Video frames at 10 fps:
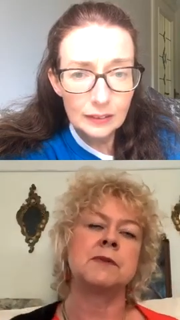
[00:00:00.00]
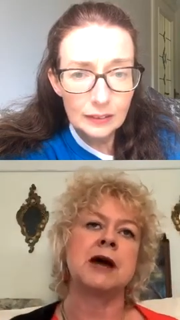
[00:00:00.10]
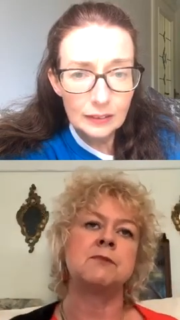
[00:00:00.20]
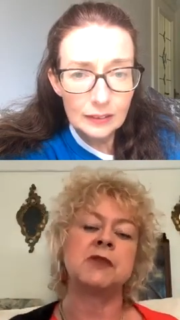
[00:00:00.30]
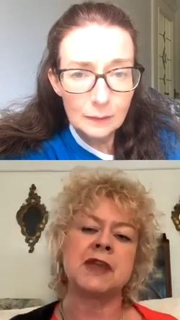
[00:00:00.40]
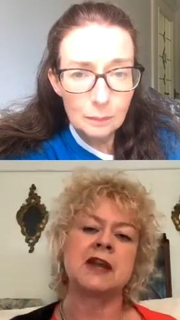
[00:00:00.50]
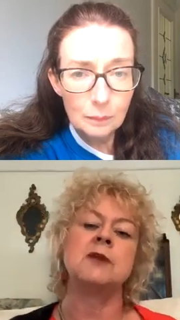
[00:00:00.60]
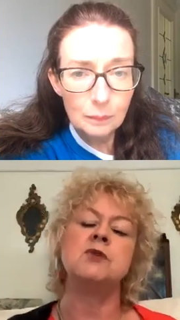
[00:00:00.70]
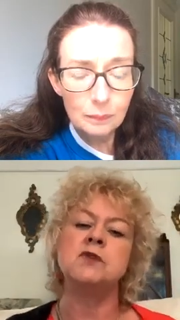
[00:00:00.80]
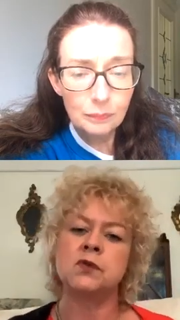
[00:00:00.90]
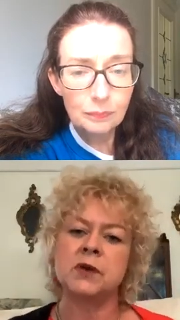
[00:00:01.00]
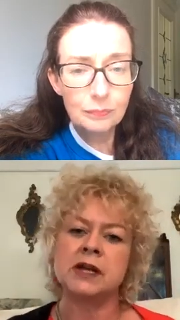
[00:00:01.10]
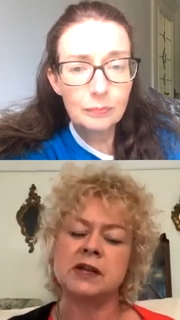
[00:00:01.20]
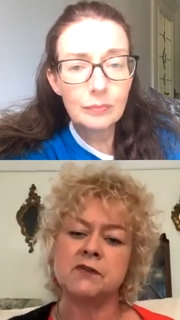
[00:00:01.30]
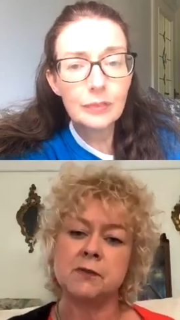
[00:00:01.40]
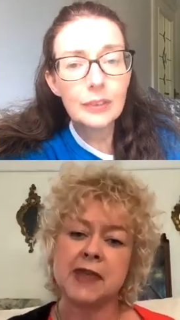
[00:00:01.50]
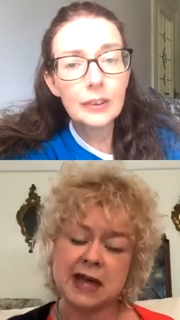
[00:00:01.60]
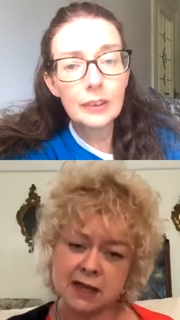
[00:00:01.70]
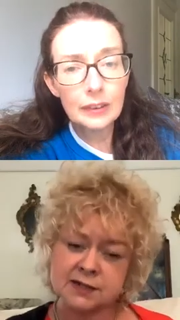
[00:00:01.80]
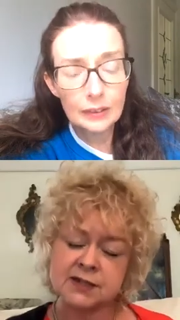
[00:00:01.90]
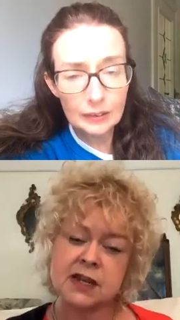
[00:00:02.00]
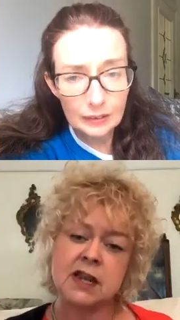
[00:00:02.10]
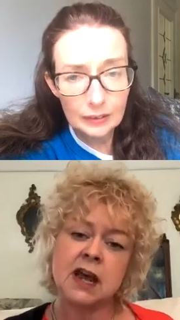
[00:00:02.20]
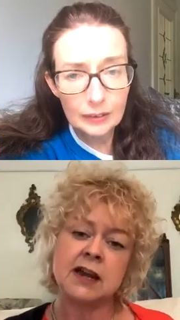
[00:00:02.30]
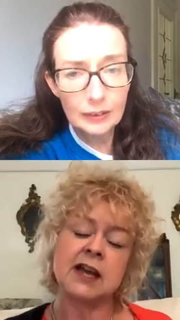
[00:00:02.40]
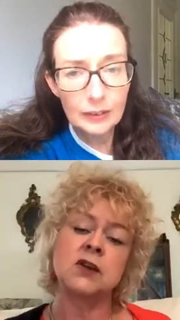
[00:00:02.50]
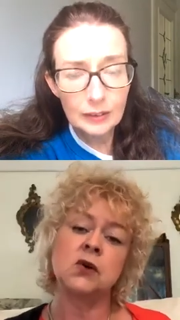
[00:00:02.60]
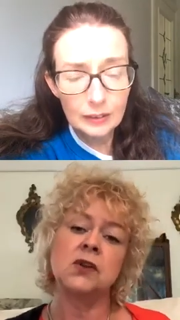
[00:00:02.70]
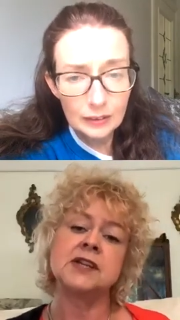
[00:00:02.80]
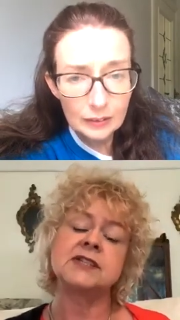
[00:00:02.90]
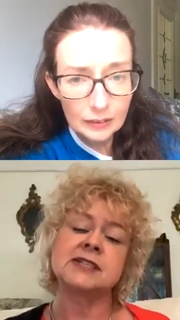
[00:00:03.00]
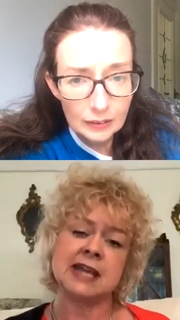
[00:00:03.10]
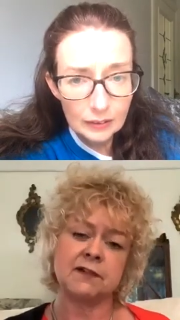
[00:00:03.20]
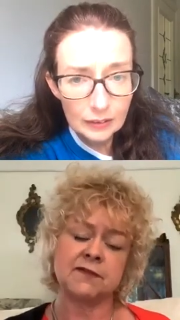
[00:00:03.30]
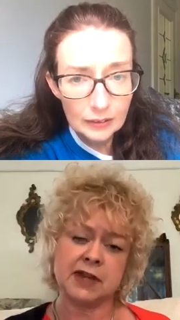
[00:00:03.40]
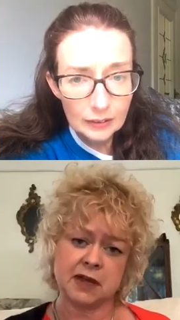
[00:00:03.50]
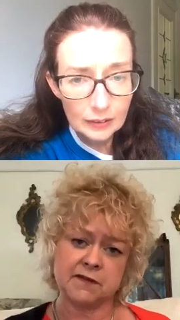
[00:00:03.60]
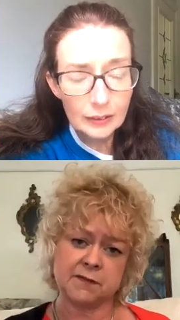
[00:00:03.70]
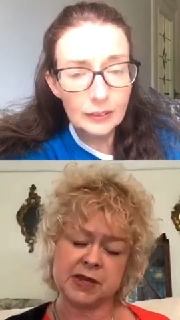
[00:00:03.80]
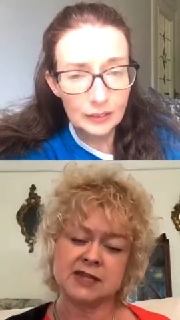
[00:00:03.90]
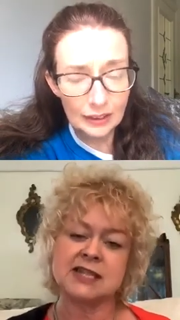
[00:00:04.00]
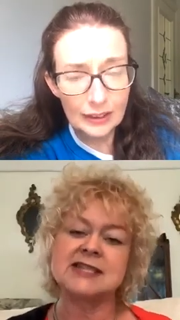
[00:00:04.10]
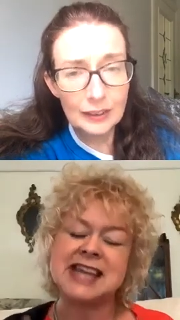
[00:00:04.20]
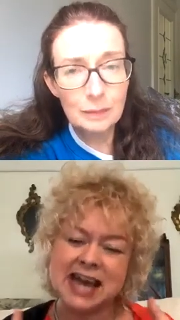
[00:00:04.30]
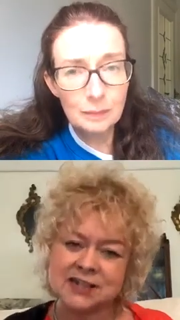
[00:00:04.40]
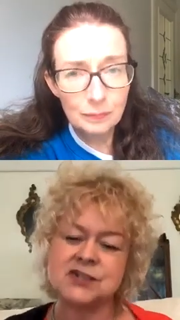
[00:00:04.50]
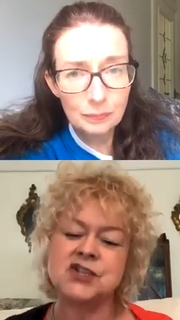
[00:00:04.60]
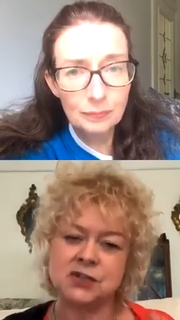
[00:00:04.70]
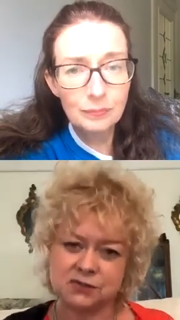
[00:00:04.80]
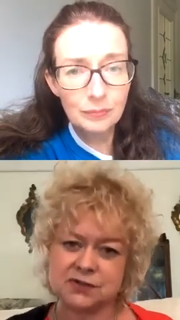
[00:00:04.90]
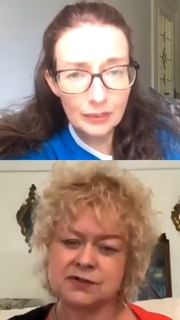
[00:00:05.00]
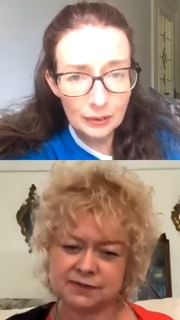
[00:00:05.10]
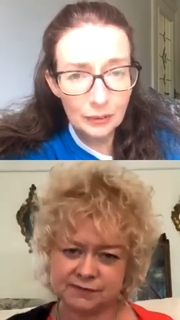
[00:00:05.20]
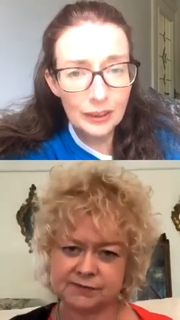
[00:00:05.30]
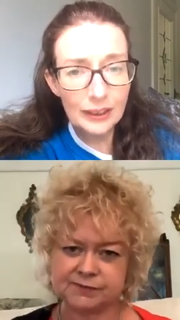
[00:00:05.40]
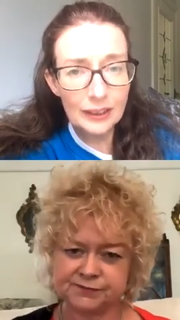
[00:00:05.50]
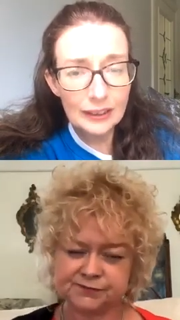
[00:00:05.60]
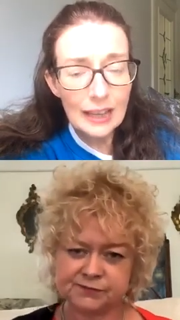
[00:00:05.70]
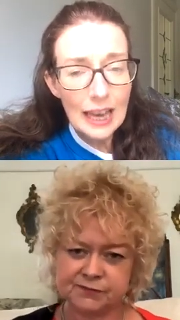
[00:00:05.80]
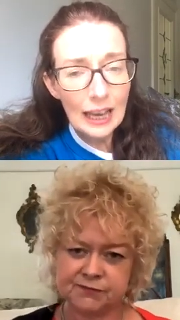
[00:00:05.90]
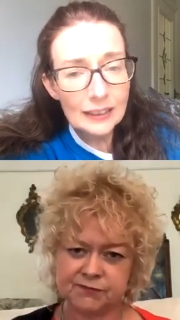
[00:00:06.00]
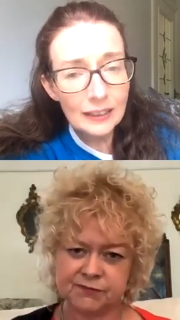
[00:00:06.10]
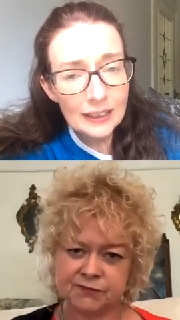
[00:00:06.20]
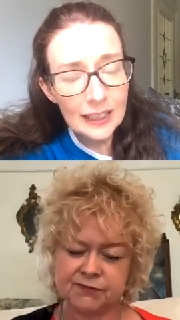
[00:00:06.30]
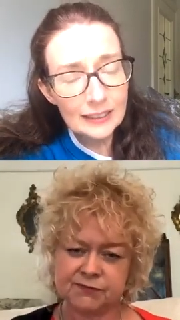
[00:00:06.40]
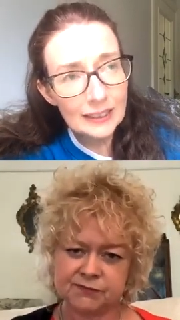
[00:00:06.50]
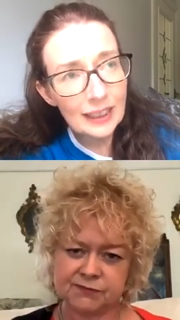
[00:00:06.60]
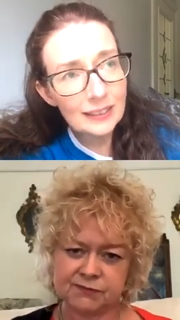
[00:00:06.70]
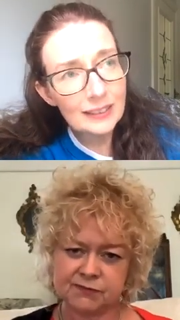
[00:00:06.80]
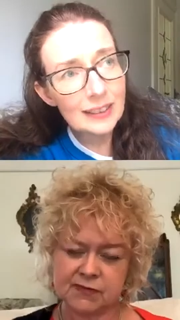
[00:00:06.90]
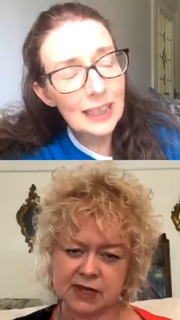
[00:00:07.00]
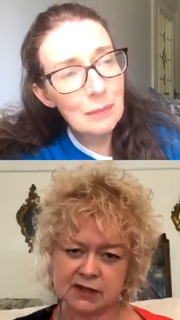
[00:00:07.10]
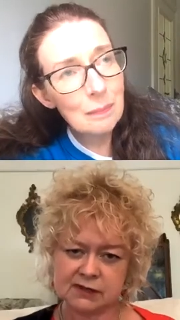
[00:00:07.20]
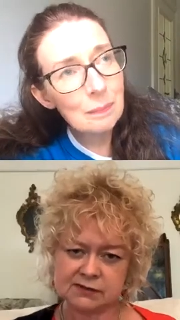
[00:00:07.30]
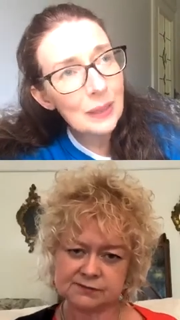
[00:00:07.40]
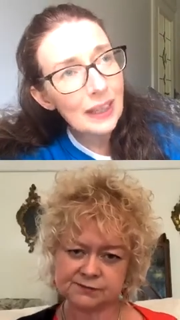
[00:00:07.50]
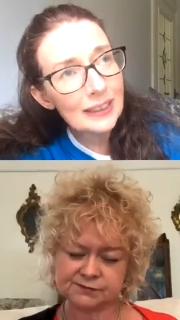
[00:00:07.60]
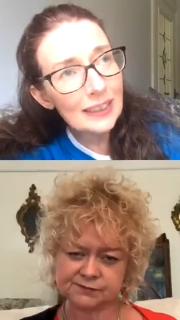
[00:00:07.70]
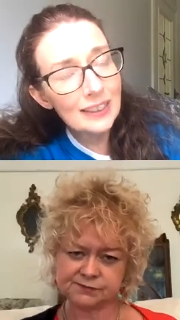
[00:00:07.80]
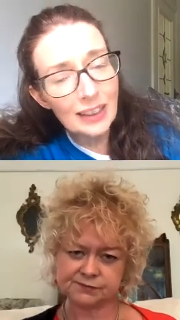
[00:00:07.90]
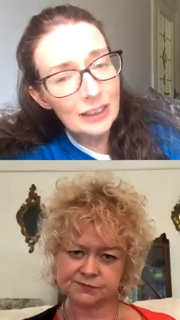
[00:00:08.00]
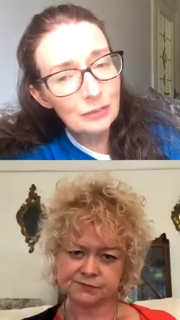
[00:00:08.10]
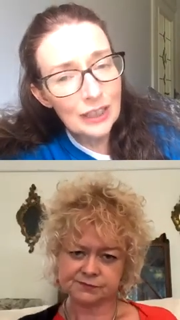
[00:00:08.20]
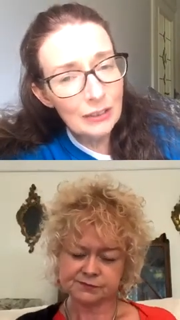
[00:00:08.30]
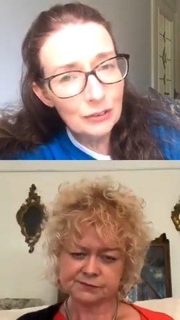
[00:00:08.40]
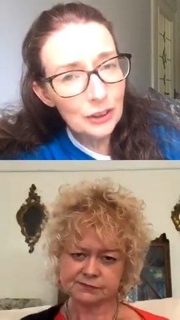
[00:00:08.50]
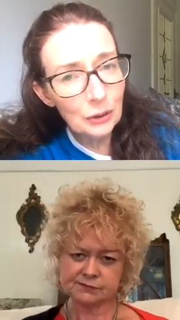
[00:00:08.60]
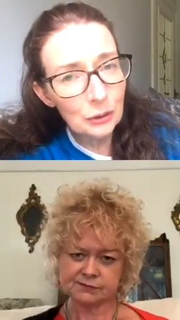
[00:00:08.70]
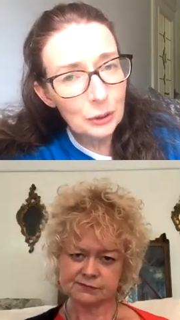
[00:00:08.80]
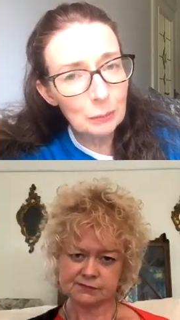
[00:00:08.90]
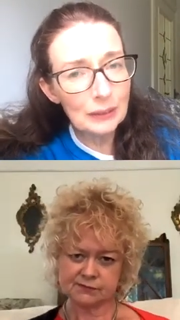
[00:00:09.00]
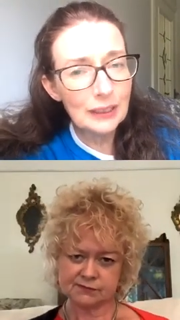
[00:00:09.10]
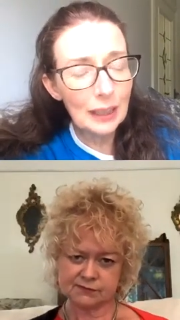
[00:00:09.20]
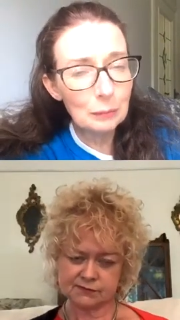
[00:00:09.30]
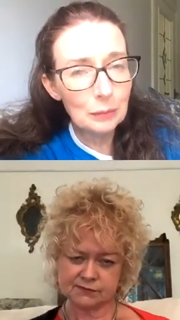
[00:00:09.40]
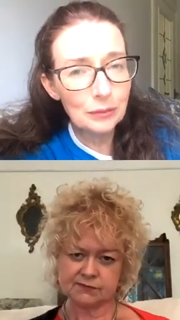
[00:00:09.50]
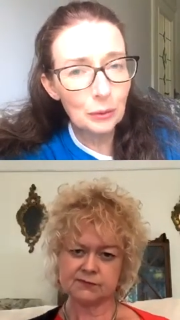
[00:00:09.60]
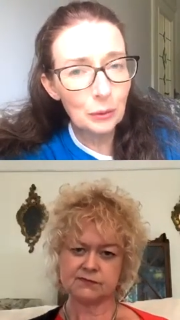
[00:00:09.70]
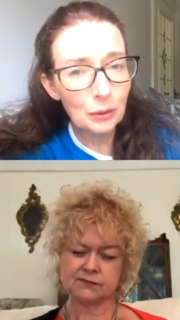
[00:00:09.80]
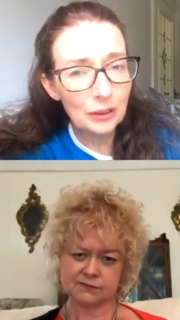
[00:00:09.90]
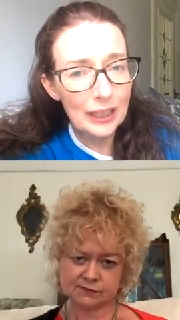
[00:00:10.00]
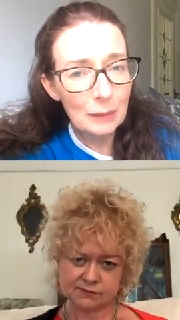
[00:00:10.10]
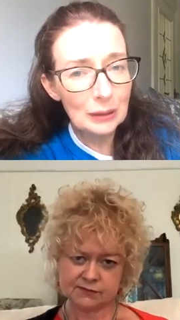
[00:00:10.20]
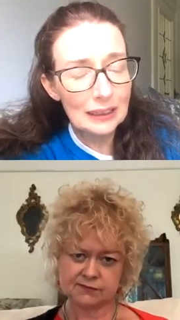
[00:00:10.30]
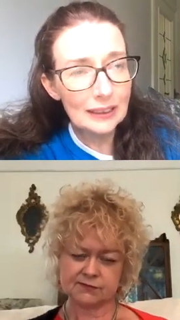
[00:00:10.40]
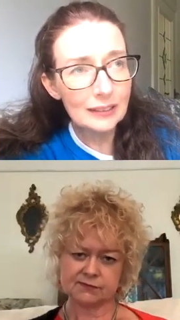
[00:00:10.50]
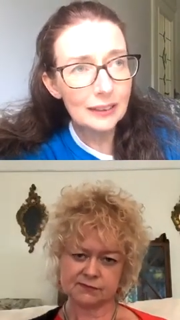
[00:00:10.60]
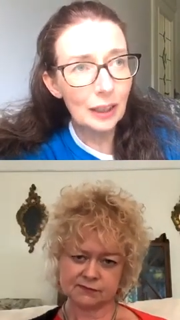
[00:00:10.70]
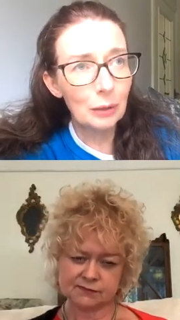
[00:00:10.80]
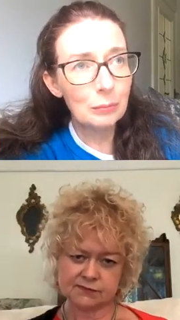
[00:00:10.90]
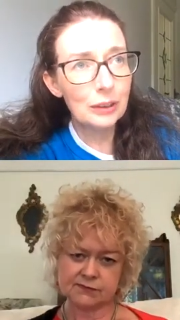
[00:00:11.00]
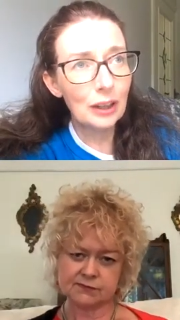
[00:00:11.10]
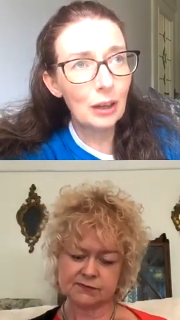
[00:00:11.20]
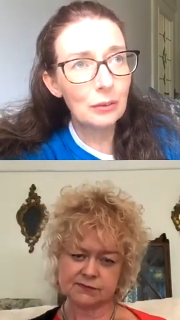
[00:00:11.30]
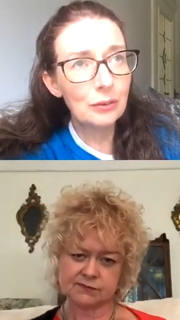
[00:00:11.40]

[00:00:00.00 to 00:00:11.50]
Speaker 1: but then i move quickly from that and i call it self love because it's okay. the attitude okay
Speaker 2: and i think that's um that's I'd never thought about that before, Emily, in terms of,